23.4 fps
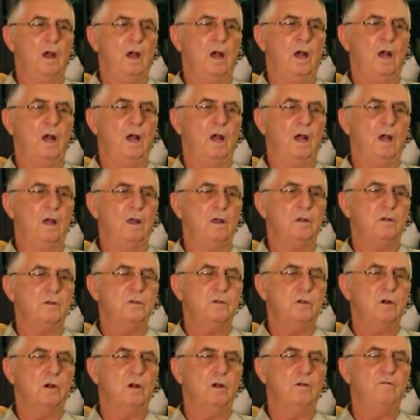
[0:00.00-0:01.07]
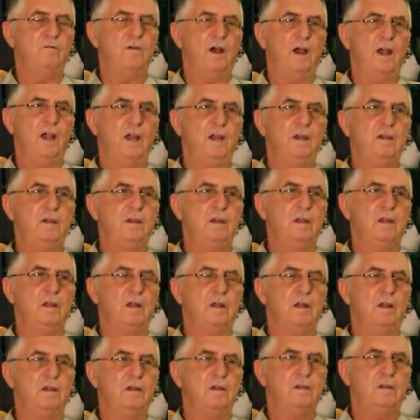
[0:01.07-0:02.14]
uh, Certified
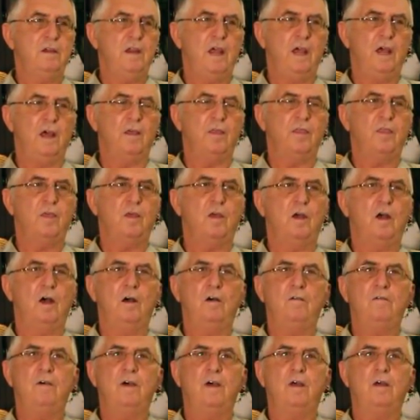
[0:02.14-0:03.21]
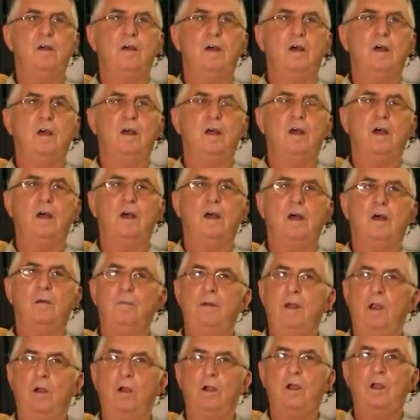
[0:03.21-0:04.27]
Death of an
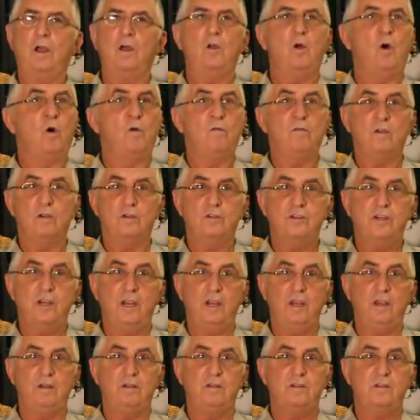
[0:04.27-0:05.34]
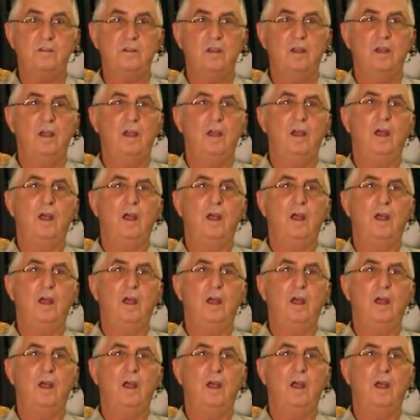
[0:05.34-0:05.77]
American Overseas.